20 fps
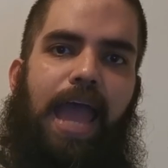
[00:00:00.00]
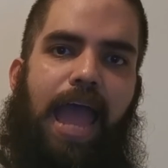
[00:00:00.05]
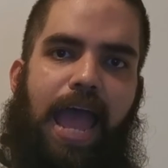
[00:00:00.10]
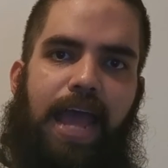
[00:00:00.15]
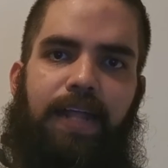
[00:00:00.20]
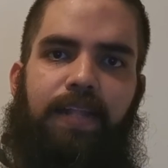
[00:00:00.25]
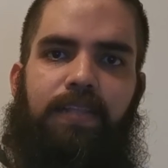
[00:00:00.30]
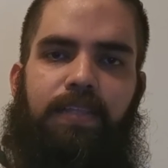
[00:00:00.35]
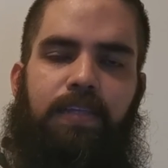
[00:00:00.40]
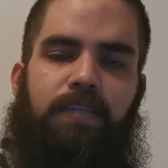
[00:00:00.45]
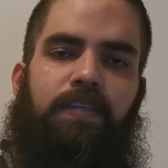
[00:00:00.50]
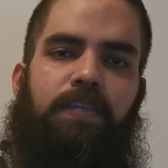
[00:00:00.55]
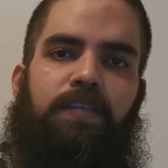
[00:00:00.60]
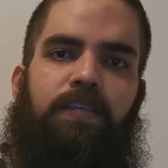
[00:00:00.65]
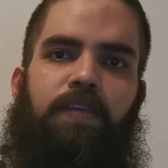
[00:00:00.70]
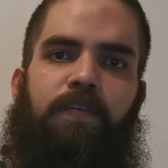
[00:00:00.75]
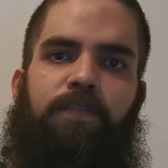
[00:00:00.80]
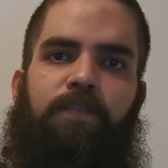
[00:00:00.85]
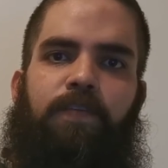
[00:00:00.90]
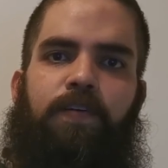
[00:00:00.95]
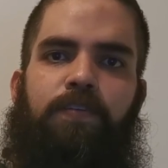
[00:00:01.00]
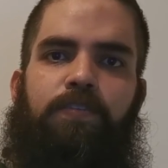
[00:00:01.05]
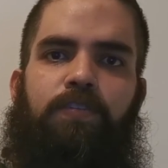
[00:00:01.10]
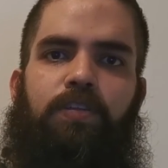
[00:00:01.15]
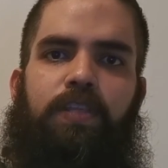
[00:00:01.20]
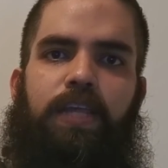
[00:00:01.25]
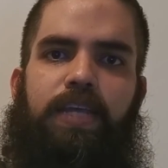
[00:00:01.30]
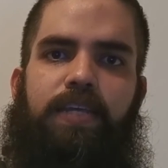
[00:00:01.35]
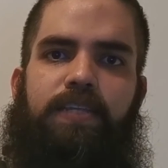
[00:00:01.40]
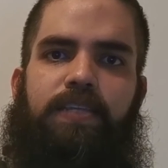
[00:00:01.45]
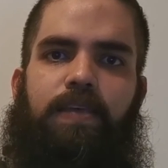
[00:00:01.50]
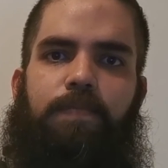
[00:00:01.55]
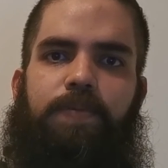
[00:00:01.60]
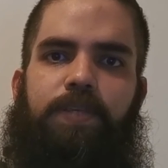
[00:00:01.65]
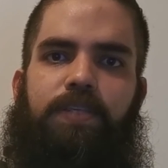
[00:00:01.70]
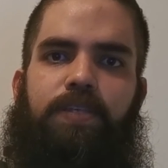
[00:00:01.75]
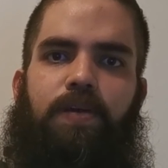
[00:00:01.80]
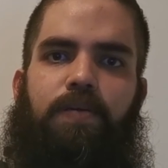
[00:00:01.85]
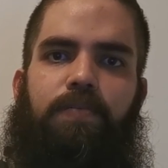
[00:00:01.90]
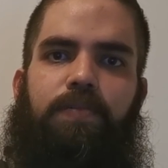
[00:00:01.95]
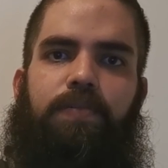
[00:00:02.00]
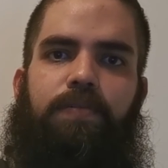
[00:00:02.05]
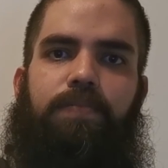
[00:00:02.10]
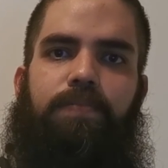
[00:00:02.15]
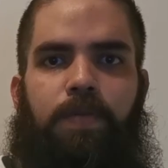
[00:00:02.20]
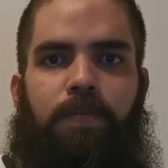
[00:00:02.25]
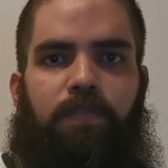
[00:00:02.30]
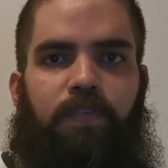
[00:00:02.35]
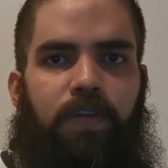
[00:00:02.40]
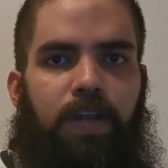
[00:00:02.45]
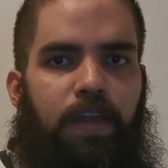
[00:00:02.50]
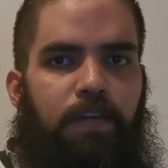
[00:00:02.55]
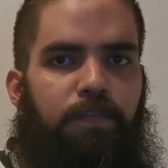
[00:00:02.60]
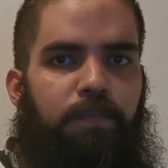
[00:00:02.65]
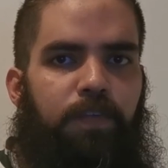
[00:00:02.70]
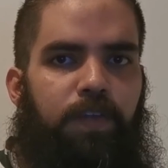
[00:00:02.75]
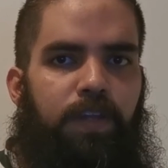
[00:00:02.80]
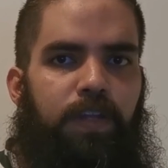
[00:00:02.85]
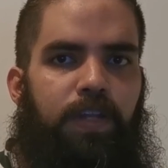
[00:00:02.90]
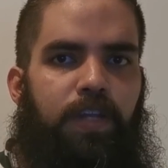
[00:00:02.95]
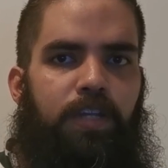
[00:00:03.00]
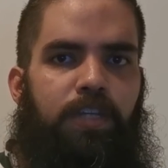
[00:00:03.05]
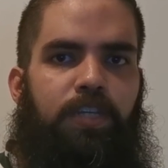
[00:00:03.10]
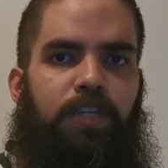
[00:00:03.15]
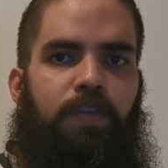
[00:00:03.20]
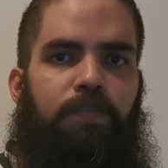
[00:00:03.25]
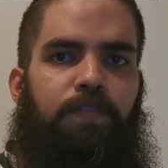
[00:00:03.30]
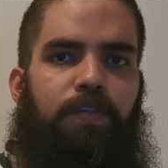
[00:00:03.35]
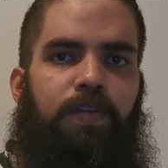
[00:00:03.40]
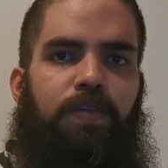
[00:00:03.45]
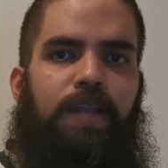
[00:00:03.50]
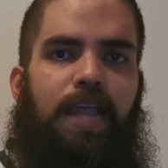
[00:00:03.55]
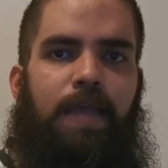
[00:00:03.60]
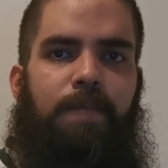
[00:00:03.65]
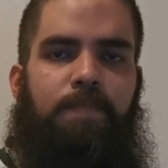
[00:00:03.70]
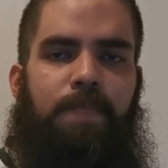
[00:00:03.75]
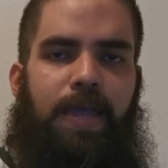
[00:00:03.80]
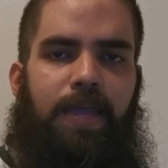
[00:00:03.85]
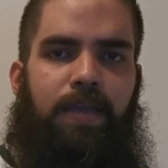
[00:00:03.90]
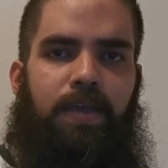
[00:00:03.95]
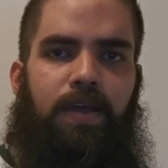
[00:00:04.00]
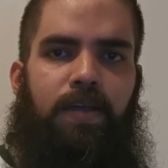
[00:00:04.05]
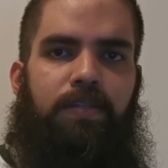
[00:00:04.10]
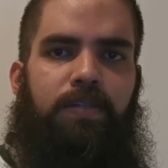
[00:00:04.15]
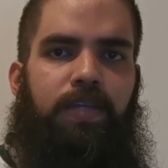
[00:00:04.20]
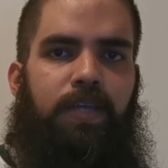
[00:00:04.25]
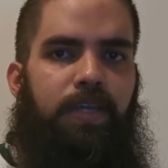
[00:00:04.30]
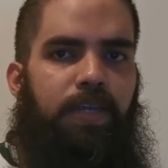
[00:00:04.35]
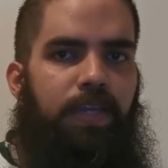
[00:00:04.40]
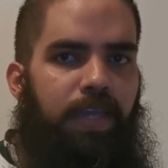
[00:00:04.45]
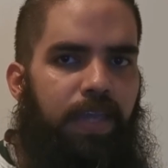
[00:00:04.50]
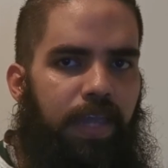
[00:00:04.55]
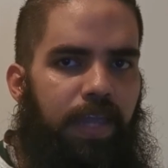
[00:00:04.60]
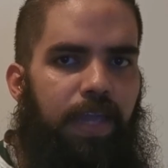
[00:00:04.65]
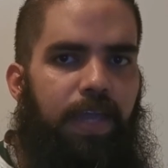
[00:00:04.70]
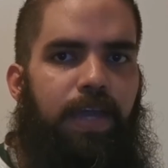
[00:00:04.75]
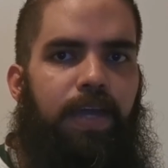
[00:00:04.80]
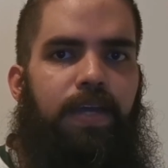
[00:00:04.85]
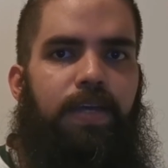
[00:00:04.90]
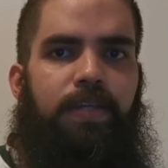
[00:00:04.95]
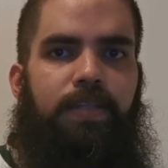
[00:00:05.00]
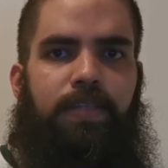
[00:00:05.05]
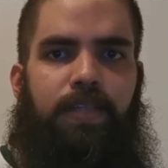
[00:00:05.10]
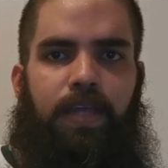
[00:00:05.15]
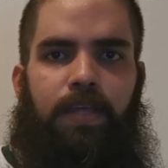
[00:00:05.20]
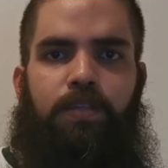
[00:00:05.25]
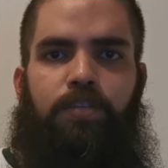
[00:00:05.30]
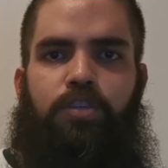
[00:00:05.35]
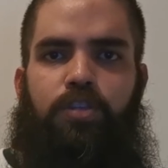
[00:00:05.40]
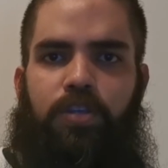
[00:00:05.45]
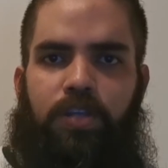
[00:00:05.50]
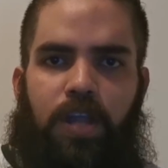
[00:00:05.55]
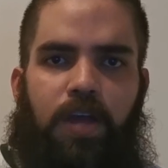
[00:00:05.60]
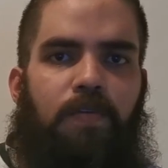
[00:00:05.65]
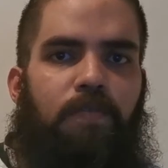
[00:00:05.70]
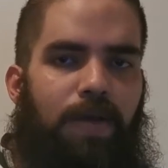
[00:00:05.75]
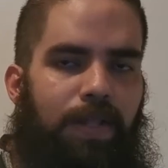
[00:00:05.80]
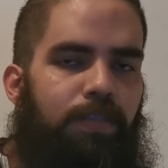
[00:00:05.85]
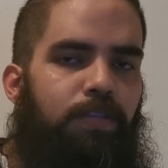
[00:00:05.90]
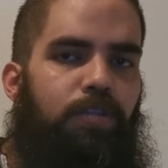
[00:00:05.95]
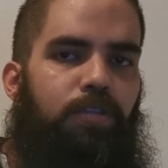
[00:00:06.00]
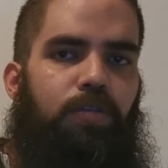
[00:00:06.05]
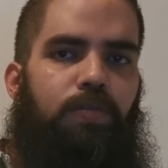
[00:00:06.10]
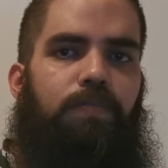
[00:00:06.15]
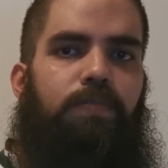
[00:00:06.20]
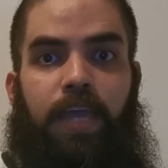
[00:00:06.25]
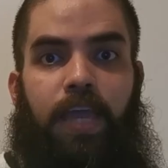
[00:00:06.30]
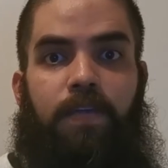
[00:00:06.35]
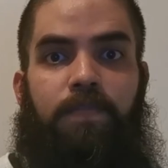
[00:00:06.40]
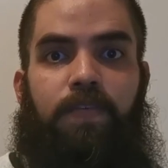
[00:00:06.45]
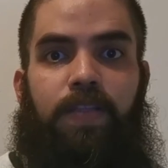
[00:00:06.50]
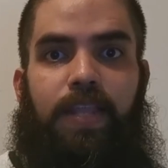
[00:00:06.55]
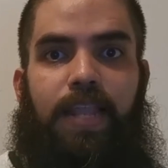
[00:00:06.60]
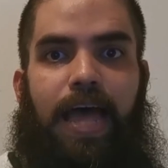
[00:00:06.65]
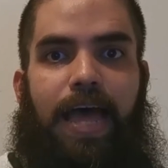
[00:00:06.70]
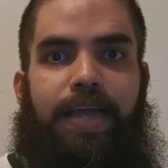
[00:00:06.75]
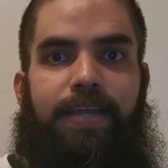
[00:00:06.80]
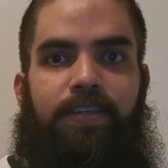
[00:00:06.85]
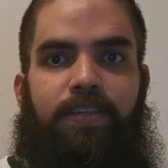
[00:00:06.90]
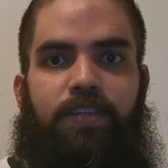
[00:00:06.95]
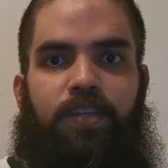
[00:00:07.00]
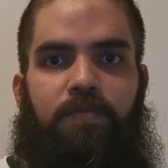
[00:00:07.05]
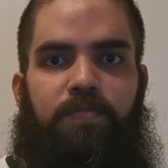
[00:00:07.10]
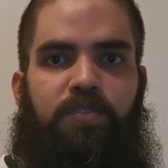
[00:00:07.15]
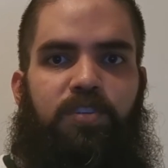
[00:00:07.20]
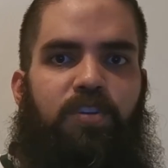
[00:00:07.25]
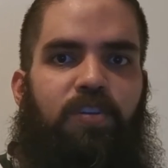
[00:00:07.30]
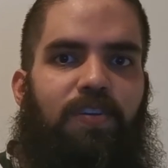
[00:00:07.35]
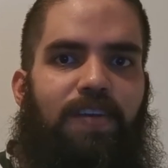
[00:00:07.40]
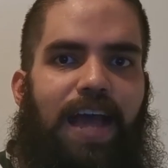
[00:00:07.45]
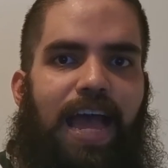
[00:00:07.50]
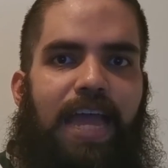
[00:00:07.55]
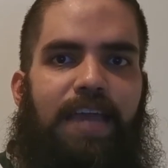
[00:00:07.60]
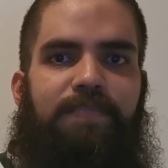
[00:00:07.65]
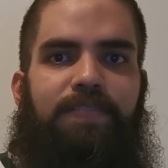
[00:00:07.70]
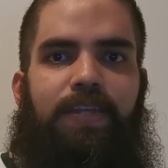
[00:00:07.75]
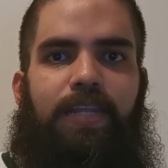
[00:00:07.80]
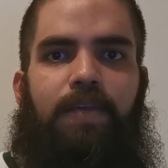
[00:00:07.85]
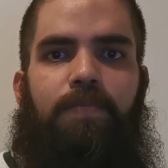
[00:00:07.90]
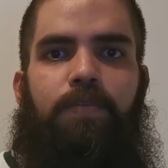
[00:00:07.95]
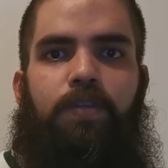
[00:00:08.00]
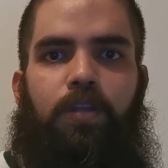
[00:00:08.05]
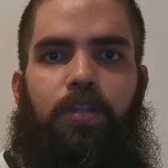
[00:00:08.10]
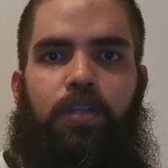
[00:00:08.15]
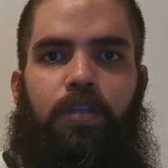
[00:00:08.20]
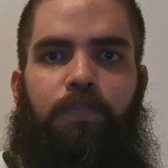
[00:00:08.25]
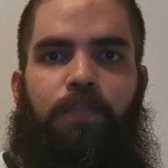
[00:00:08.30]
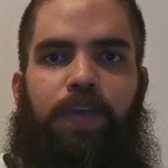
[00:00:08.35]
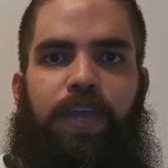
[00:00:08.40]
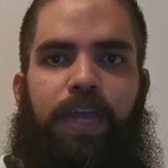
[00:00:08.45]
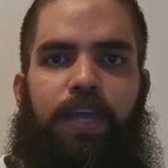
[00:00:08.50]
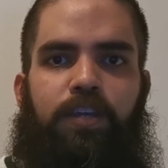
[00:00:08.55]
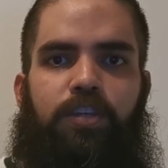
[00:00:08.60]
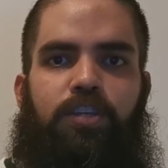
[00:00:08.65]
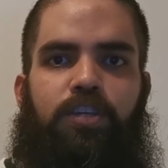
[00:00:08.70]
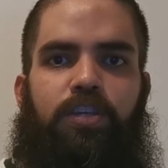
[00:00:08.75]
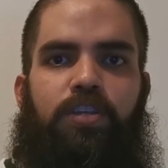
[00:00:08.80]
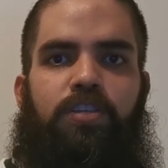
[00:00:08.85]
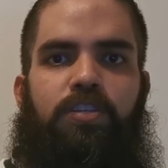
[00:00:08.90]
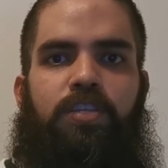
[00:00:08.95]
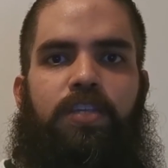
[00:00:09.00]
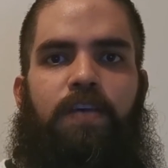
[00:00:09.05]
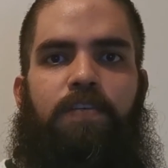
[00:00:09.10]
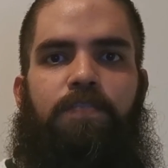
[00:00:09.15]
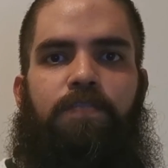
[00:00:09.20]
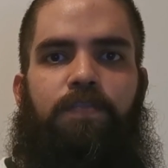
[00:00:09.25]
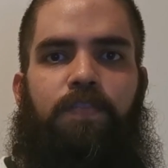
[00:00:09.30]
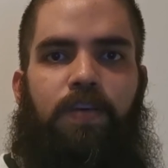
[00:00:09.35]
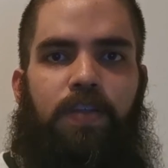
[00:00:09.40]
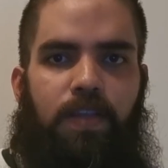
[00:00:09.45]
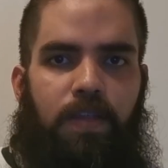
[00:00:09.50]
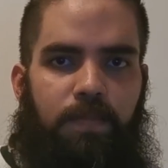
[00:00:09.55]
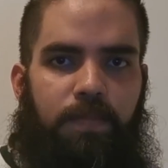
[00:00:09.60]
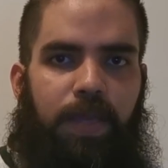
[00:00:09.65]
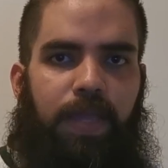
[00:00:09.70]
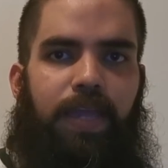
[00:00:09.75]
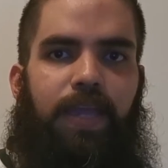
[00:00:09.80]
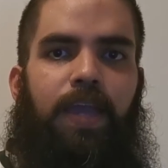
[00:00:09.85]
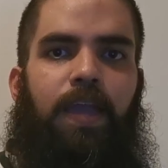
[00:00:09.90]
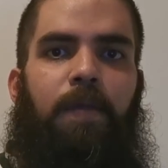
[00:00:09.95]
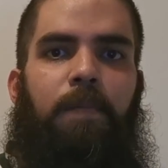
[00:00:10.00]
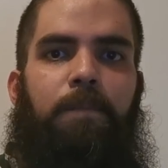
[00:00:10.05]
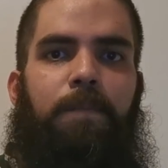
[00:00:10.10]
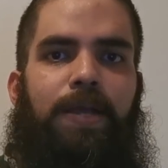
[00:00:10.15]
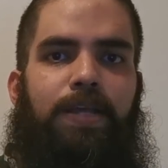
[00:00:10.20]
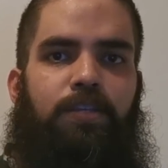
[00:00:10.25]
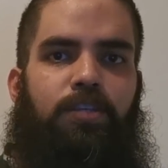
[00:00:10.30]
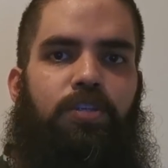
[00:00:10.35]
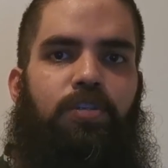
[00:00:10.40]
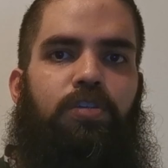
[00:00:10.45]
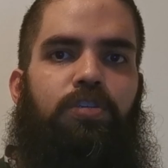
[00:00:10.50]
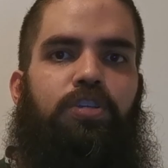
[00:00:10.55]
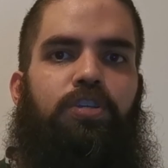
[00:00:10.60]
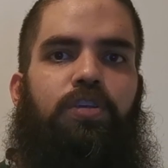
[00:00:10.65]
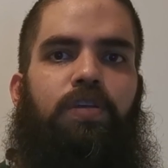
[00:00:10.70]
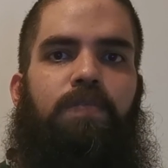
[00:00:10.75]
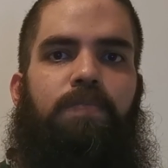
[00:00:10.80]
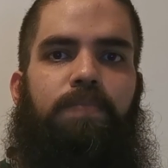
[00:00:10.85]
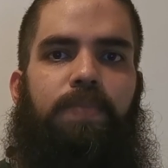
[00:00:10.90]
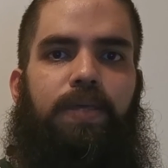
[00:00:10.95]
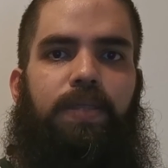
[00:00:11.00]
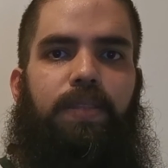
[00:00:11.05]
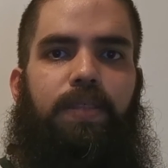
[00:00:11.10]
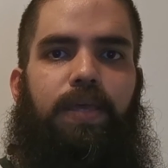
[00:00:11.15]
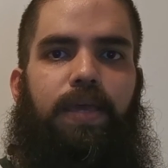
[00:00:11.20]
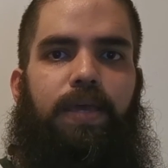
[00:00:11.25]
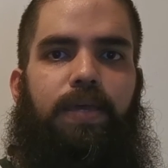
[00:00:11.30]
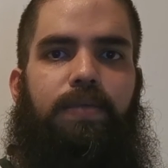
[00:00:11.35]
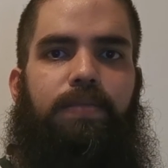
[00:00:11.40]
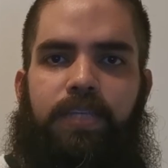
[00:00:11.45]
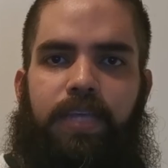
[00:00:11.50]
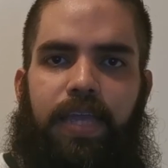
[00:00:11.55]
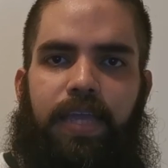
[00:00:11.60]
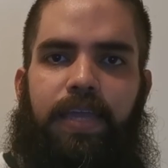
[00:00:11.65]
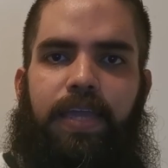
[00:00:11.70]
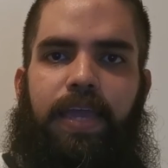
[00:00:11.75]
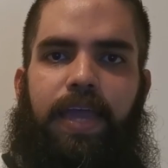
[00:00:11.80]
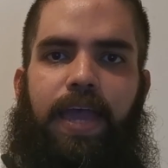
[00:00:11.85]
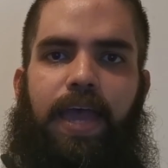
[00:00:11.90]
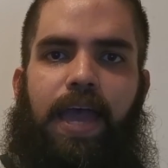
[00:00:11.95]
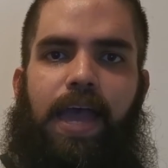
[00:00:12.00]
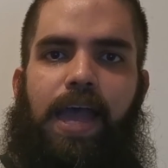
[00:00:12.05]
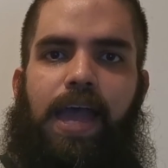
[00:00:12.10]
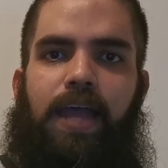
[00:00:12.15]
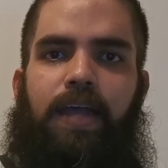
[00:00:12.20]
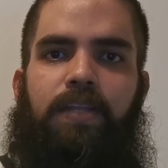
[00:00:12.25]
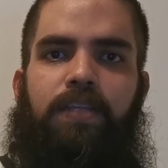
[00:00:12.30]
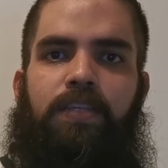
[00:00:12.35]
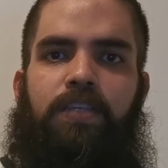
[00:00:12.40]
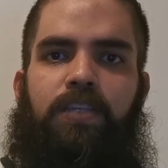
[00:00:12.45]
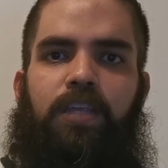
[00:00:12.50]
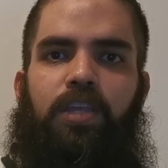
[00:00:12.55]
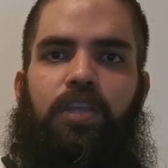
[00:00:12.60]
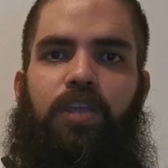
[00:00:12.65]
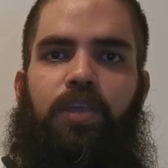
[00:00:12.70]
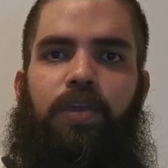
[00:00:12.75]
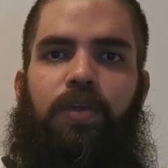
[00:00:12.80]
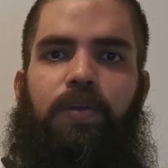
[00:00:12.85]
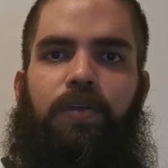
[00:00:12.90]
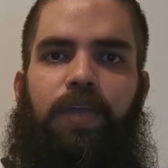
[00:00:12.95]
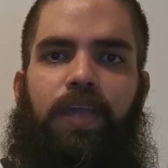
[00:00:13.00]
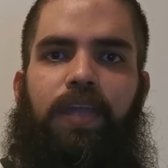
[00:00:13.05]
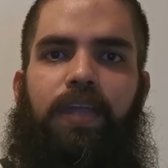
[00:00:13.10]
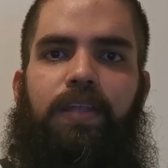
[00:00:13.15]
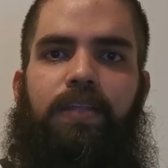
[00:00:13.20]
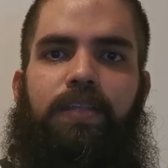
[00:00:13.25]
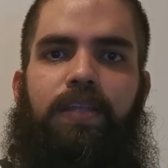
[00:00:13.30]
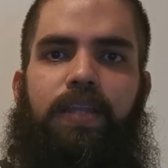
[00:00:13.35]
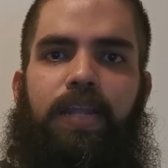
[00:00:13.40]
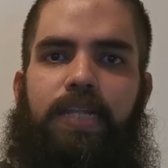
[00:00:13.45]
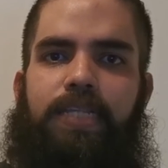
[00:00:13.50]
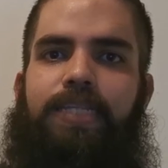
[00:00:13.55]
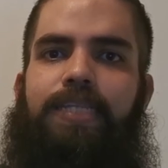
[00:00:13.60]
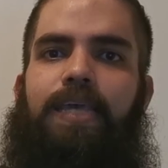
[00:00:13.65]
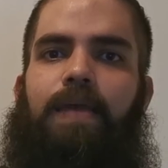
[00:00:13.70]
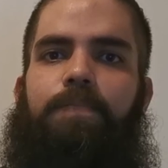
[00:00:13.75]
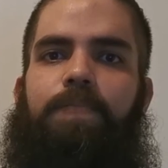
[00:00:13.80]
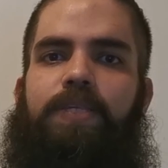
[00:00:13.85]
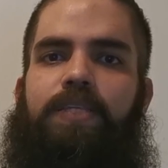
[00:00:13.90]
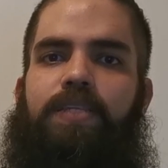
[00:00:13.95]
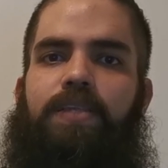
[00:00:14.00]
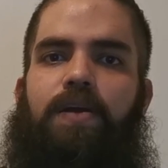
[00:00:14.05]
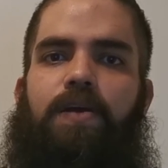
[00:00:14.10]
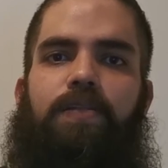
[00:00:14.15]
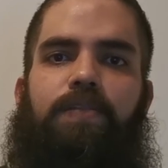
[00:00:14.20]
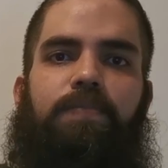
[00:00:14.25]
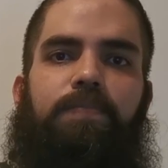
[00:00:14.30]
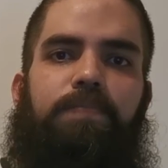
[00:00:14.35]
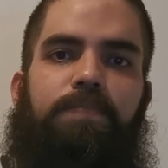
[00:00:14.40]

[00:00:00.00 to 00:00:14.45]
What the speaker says: And this is it for today's episode. Before I finish, if you like my content here, then you know what to do. Give a like, subscribe, enable notifications, and follow me in my social media. Take care and see you in the next episode.